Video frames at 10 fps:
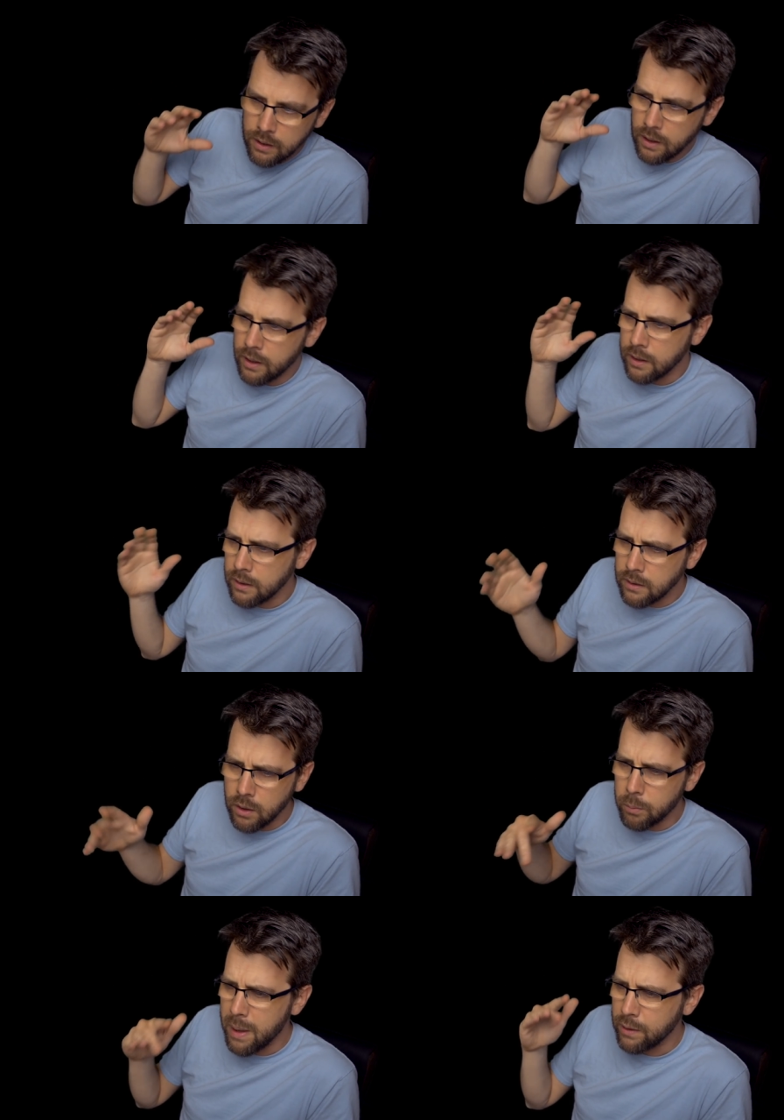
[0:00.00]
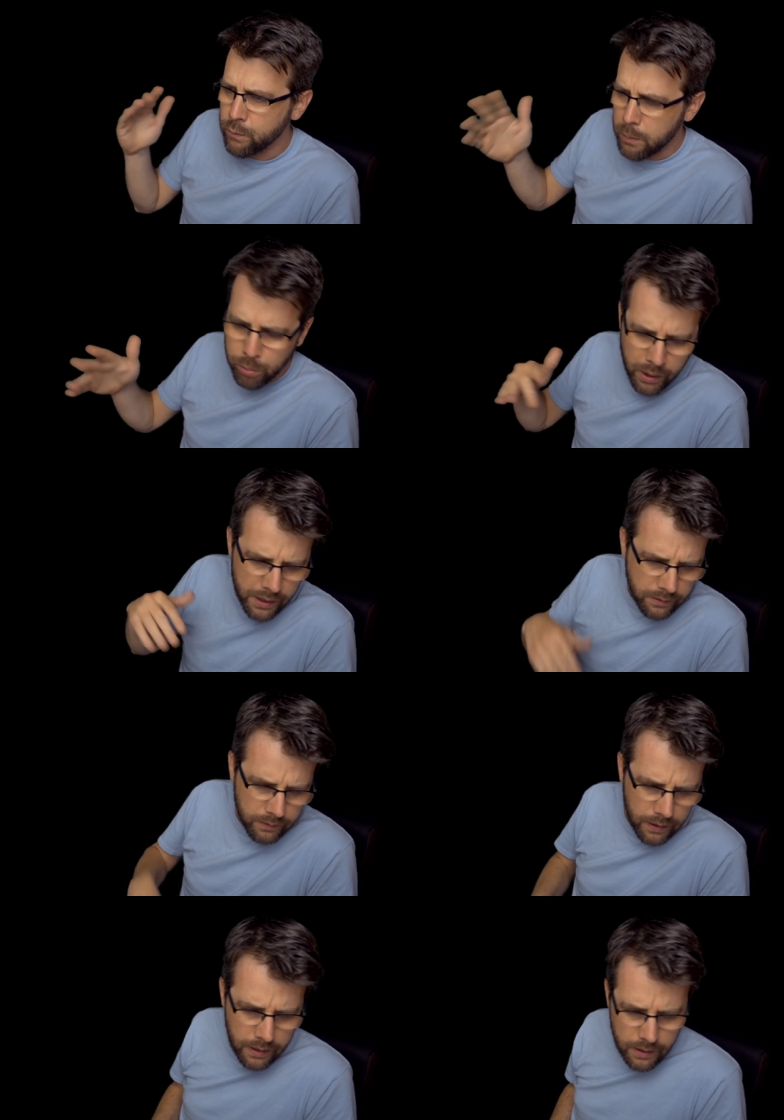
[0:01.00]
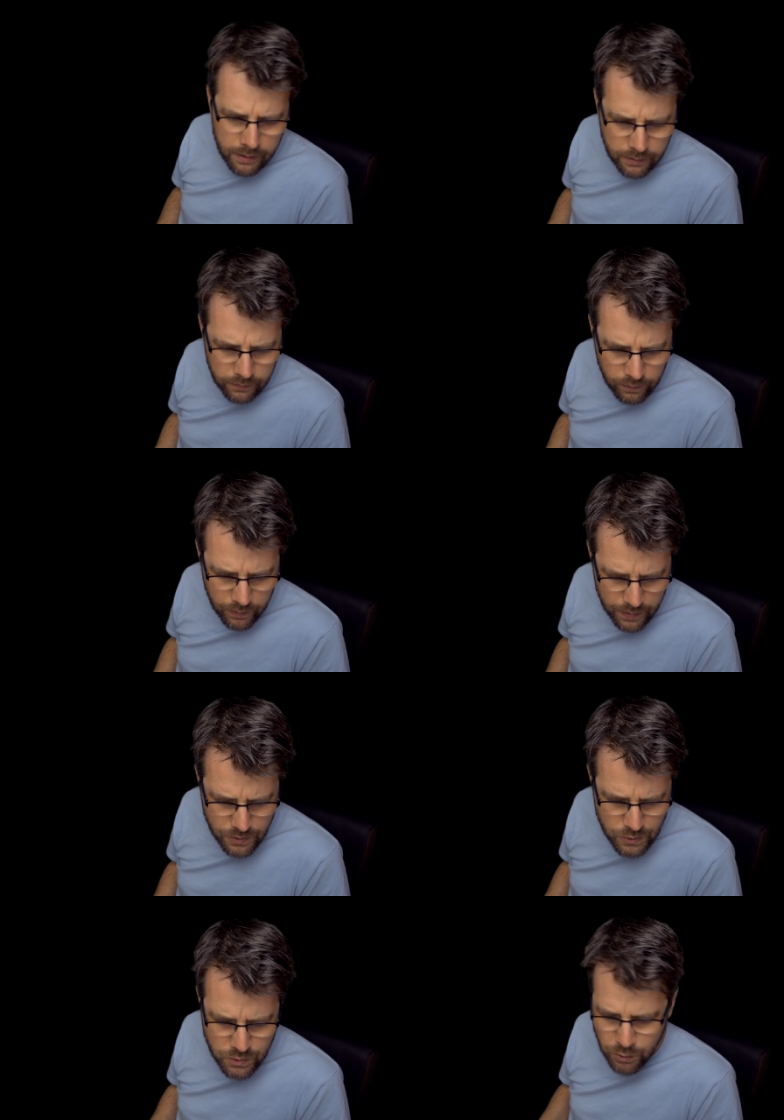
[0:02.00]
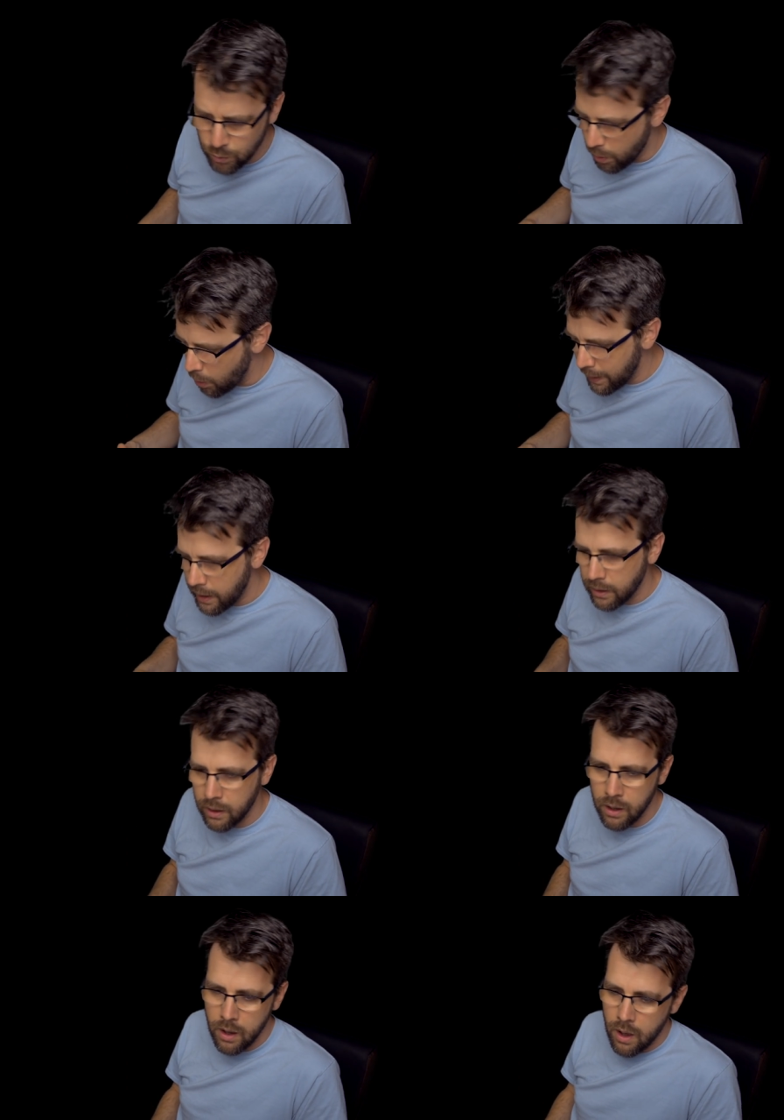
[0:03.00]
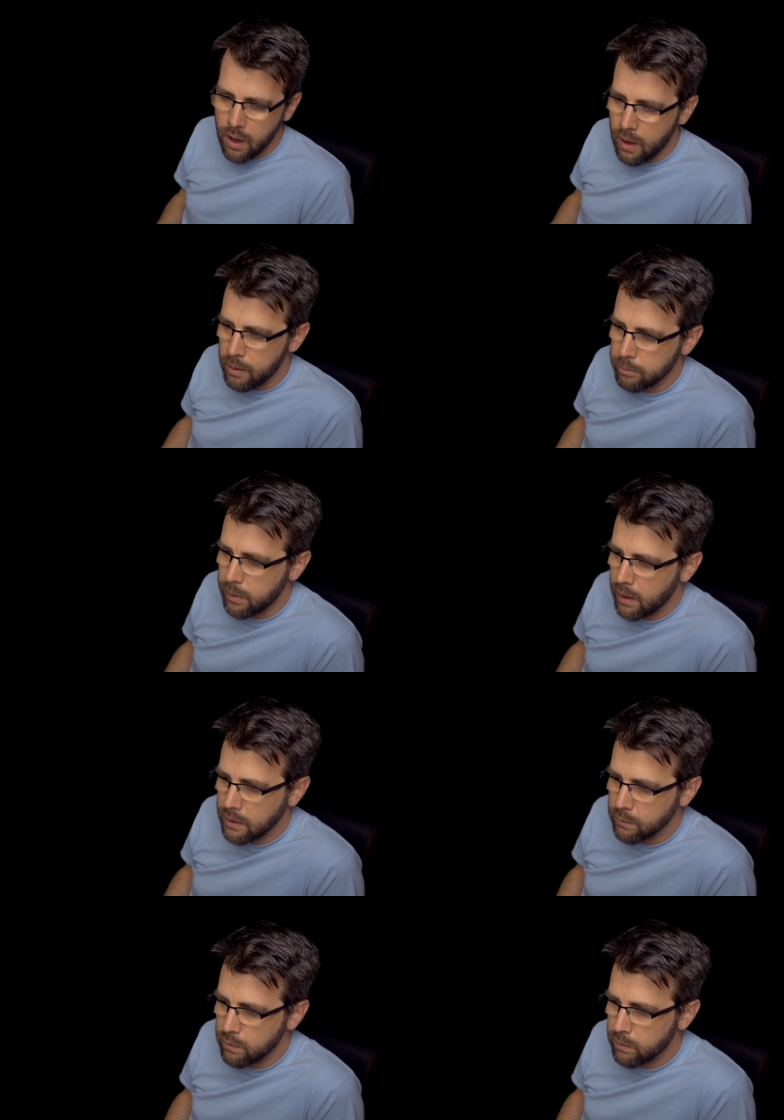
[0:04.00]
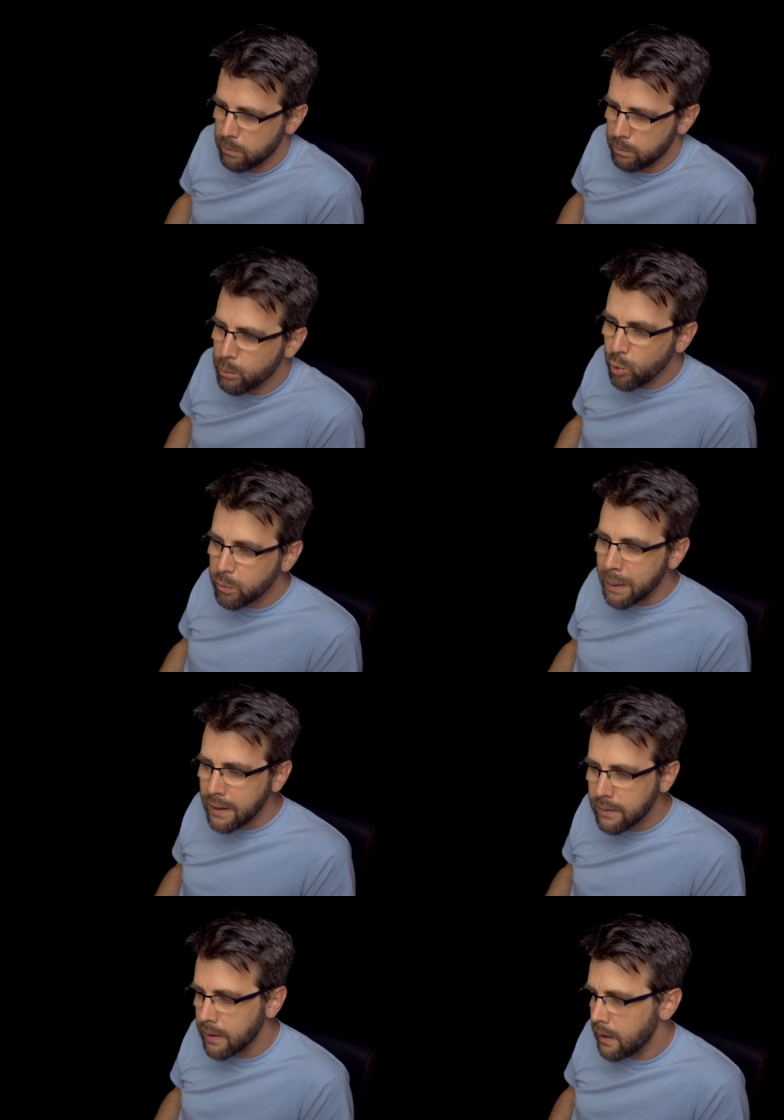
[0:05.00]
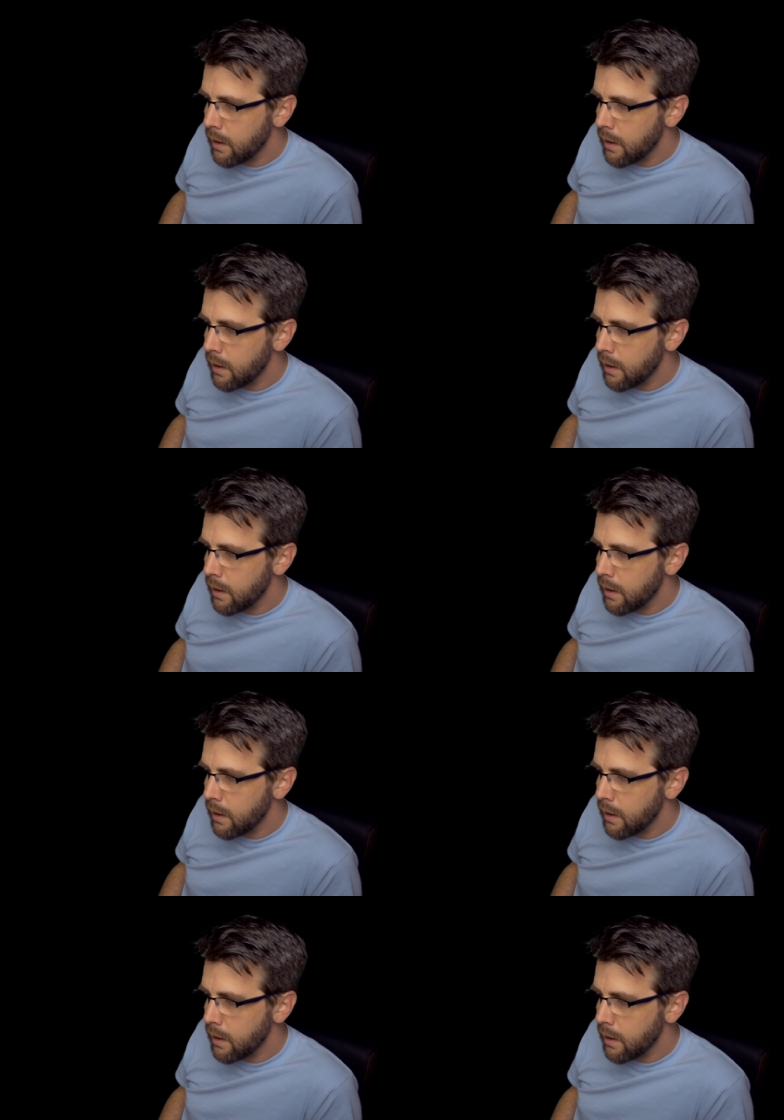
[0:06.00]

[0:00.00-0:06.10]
uh, you know, make a footprint in this growing um, kind of movement,